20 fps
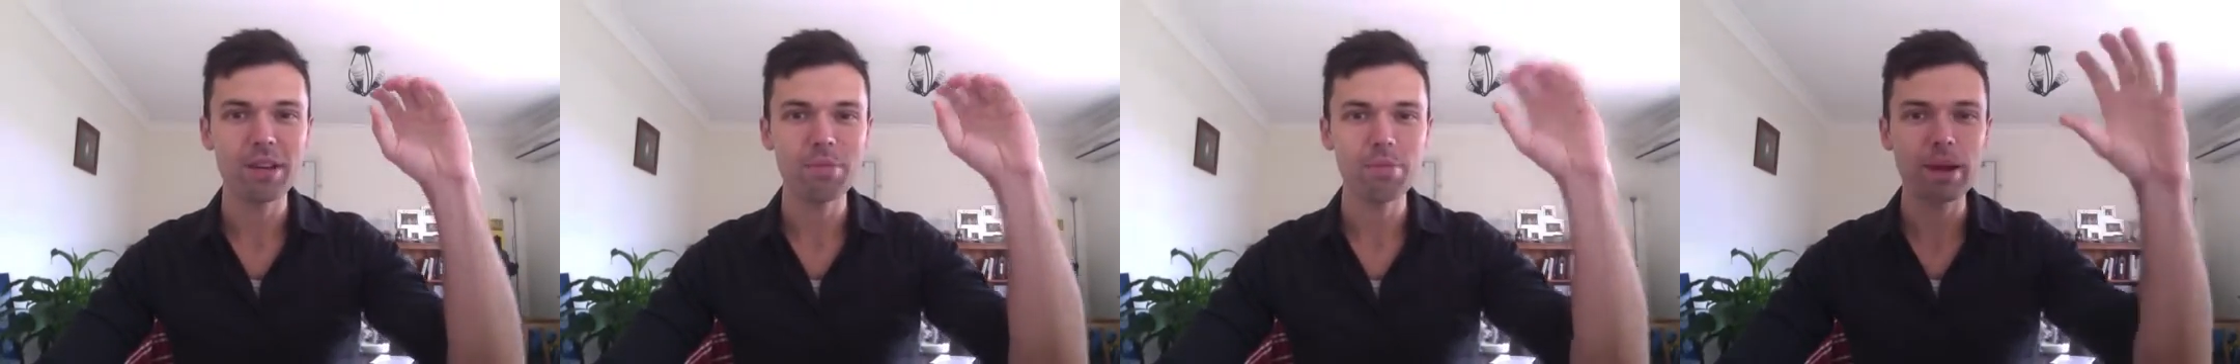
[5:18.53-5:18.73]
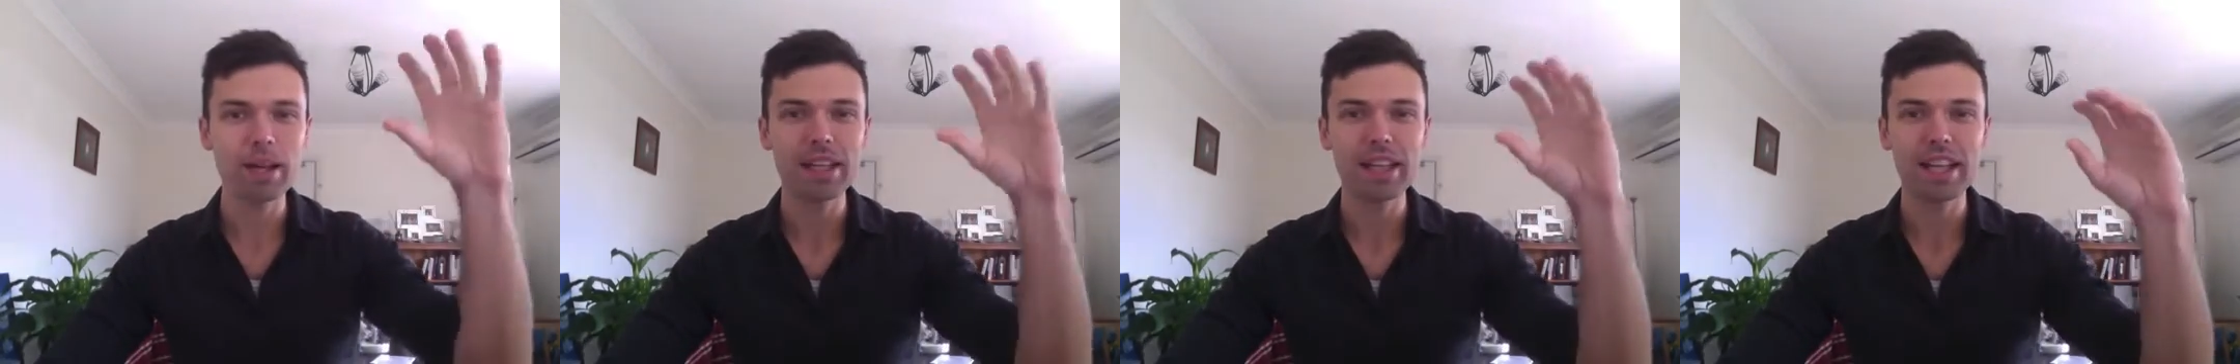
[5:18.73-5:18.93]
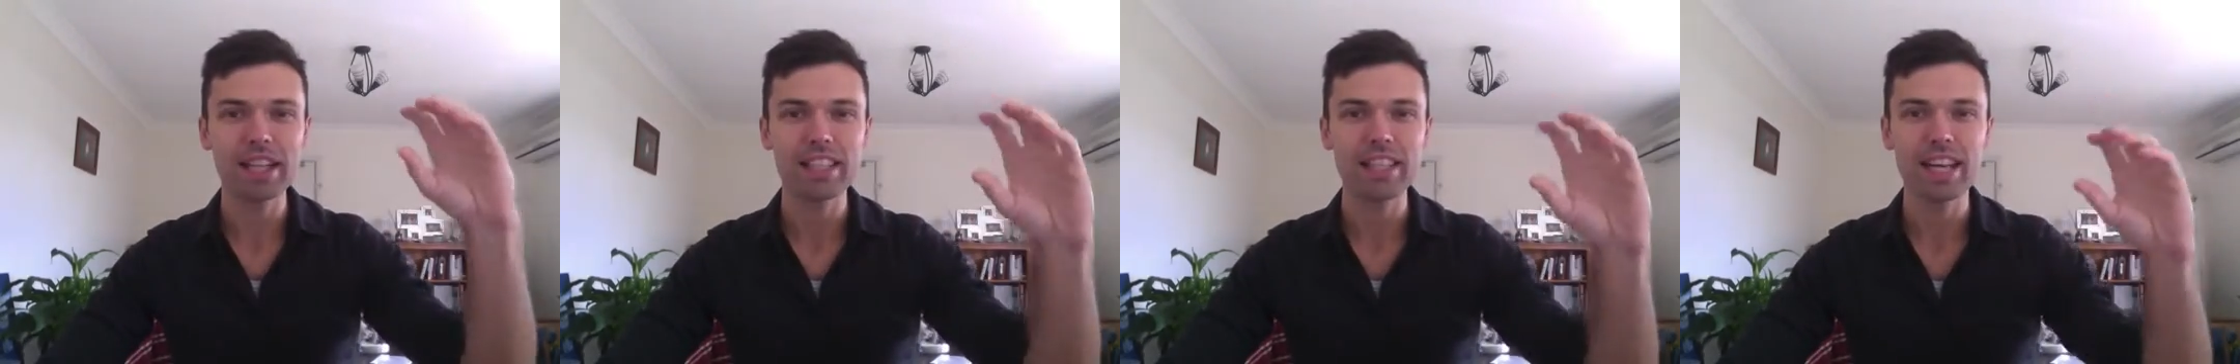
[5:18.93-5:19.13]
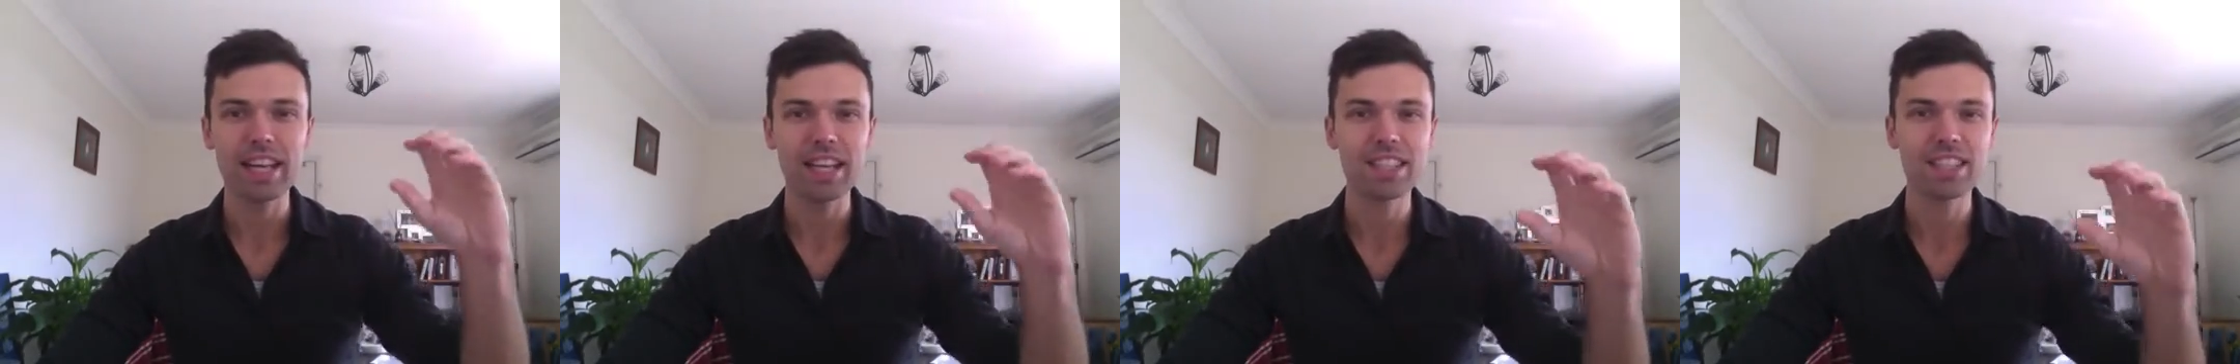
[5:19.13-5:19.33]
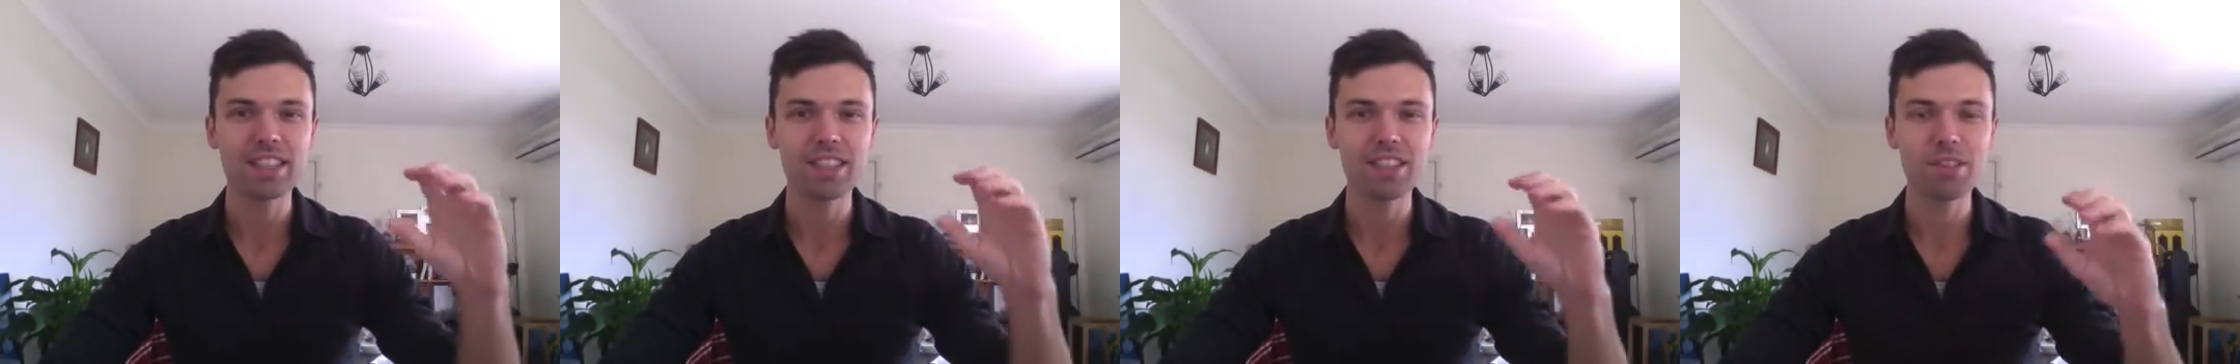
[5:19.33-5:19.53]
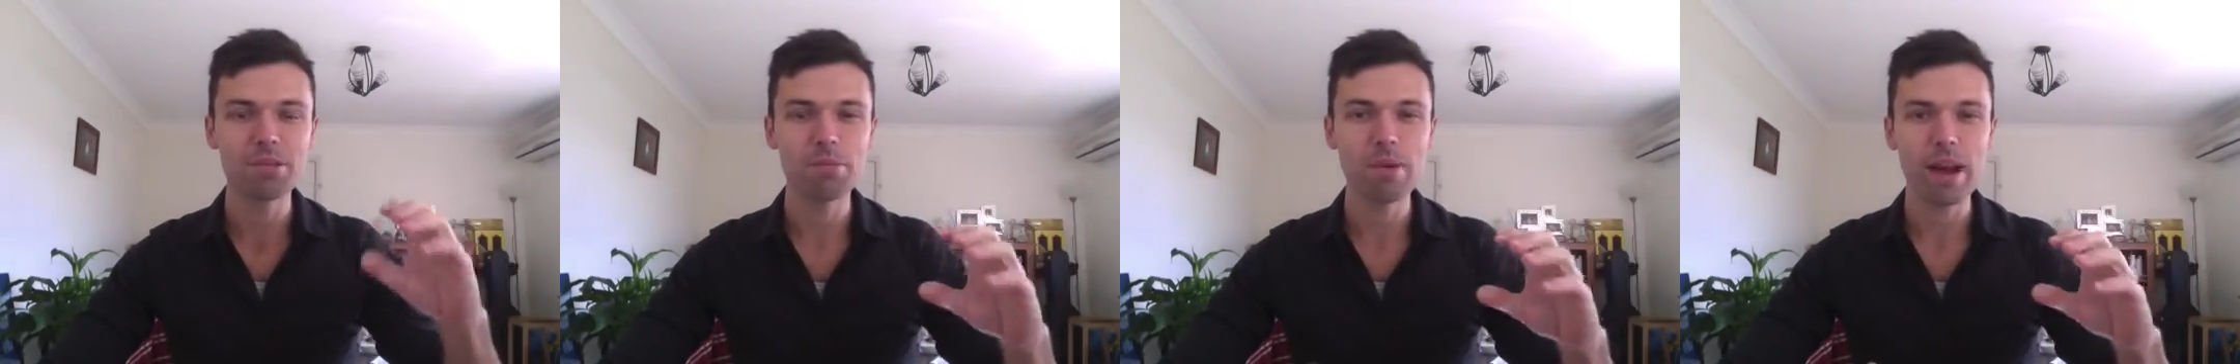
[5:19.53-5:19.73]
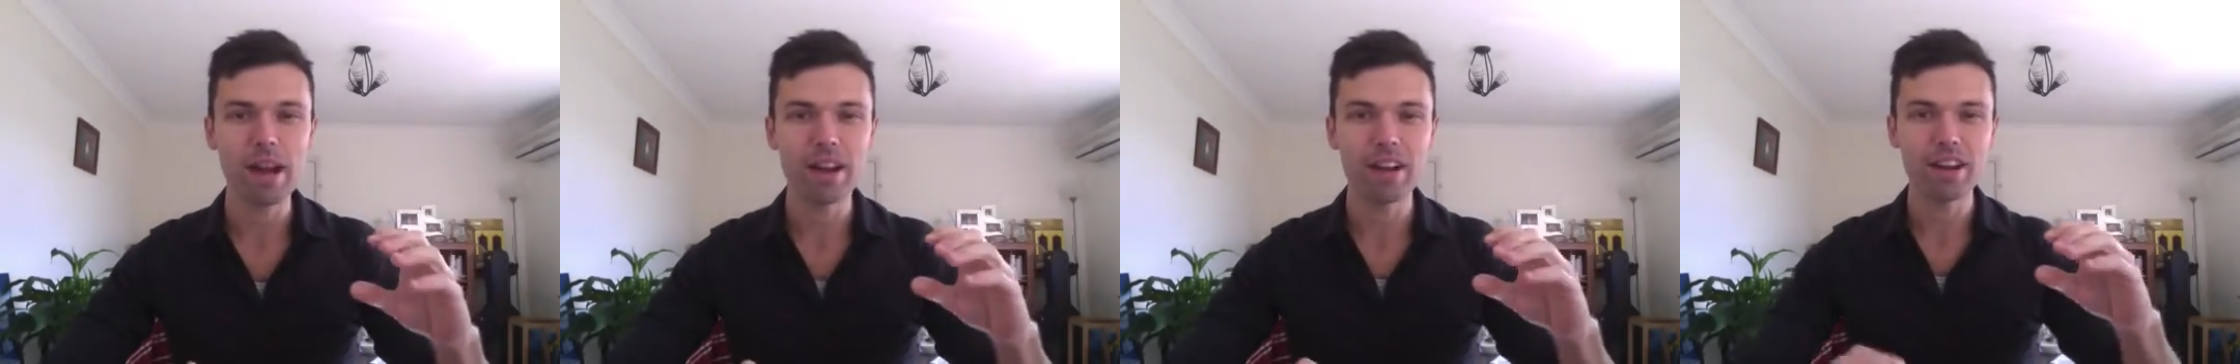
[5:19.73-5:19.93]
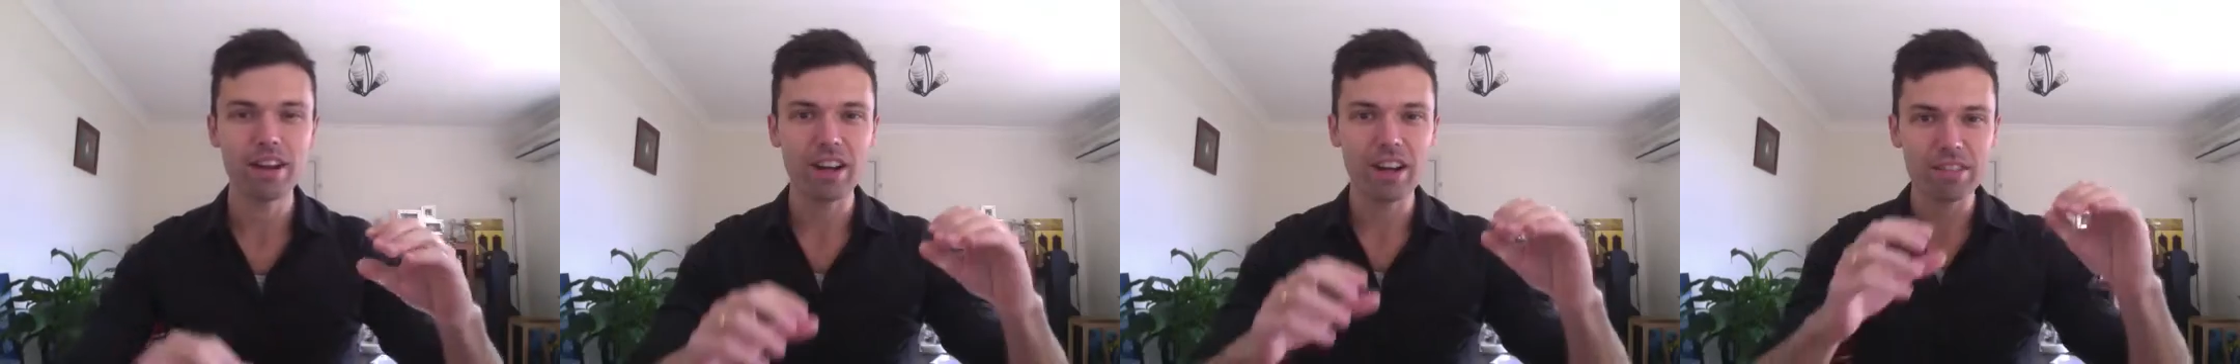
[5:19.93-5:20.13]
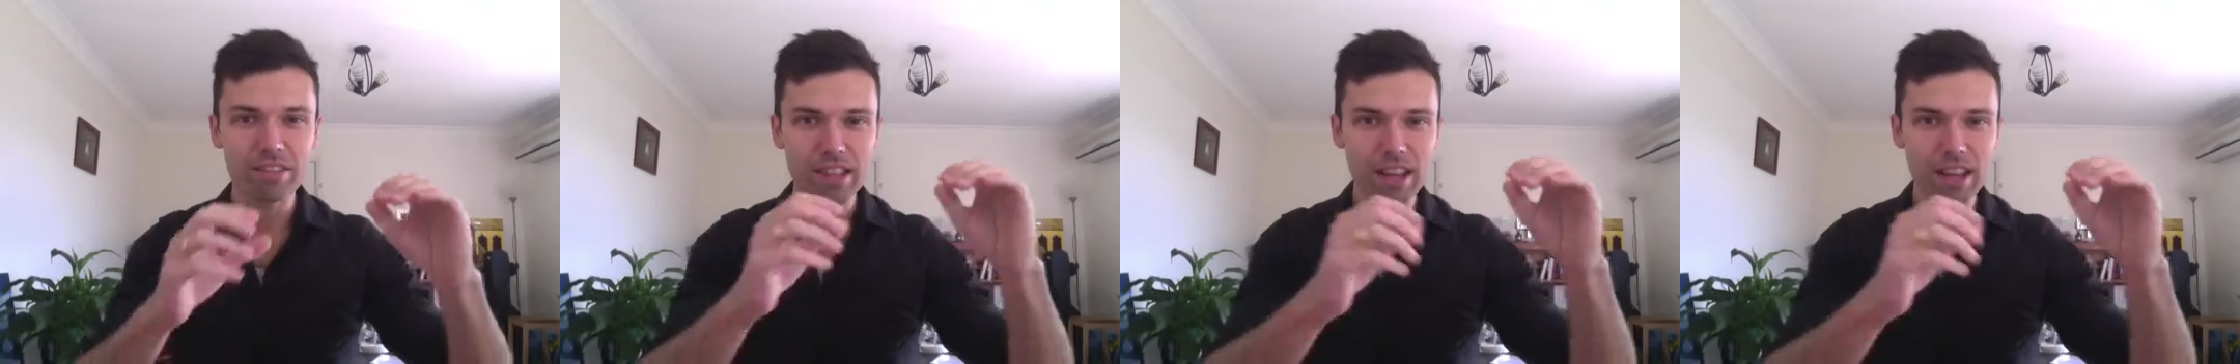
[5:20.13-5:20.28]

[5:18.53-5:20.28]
break that down into little paragraphs,